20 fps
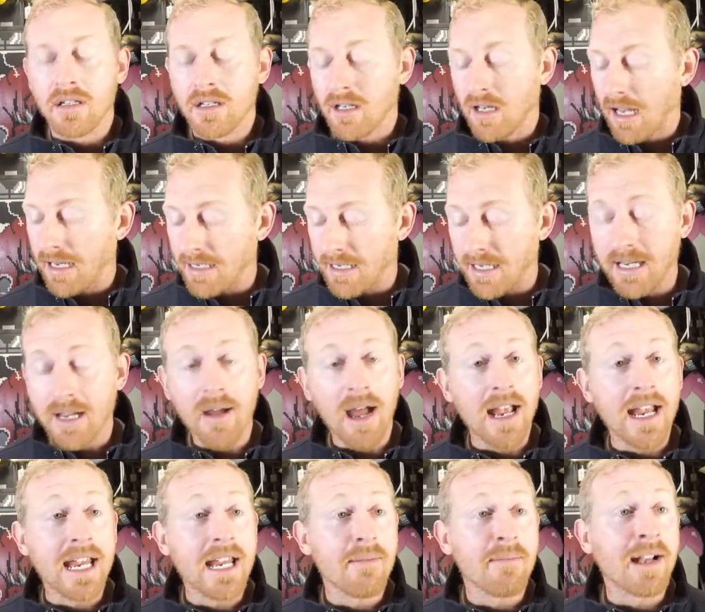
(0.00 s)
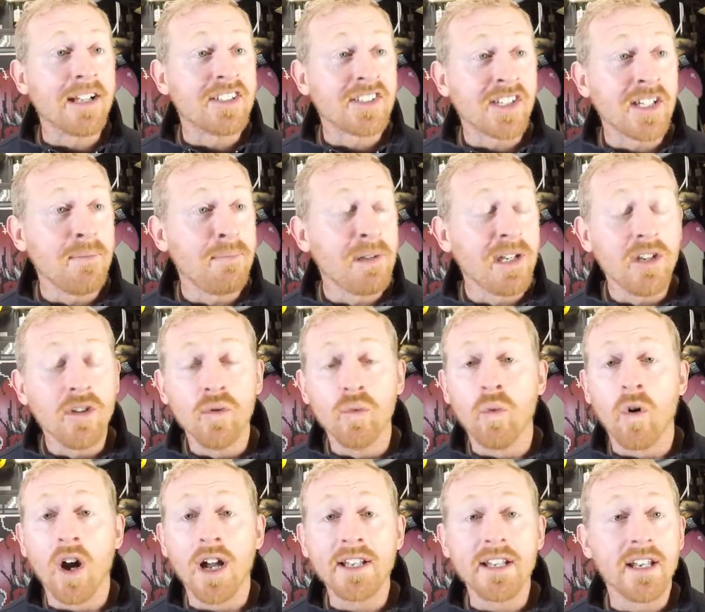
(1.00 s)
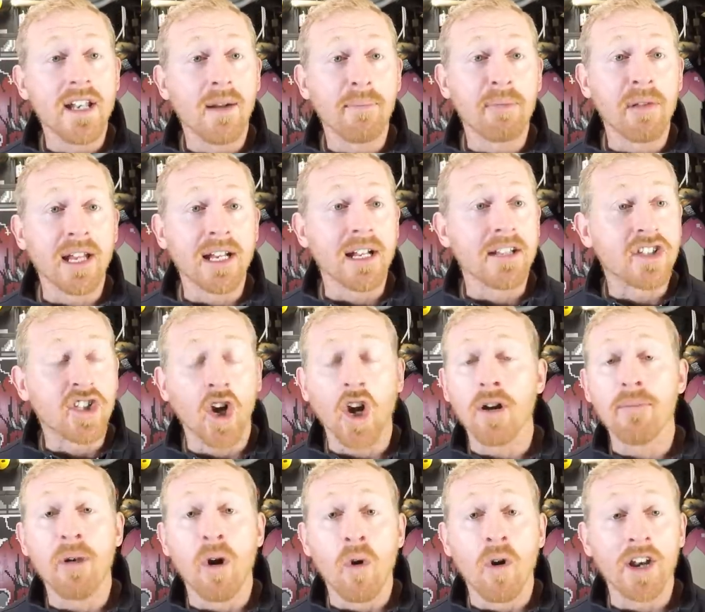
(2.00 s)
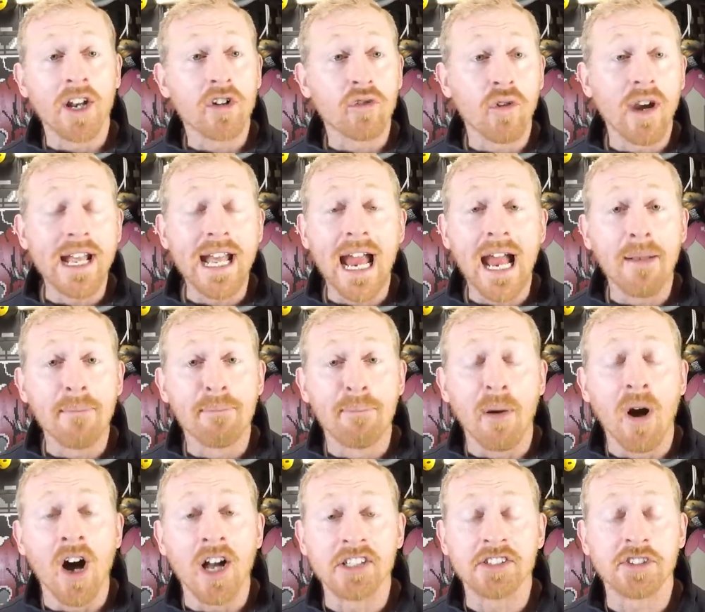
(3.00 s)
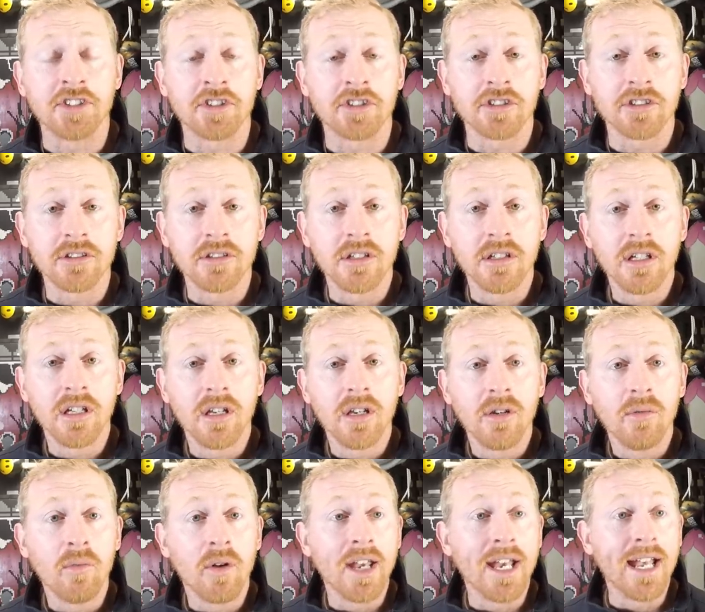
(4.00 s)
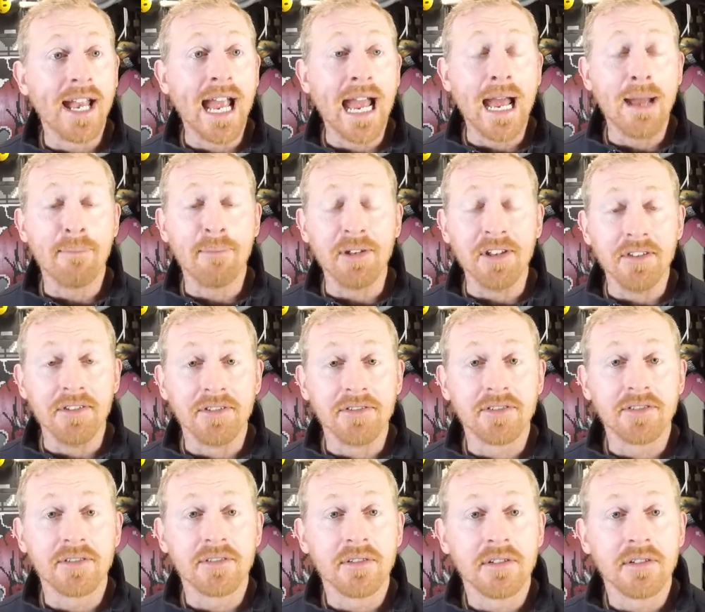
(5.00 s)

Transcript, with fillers: I hear my CPU winding up like a turbo on a Greyhound bus when it happens.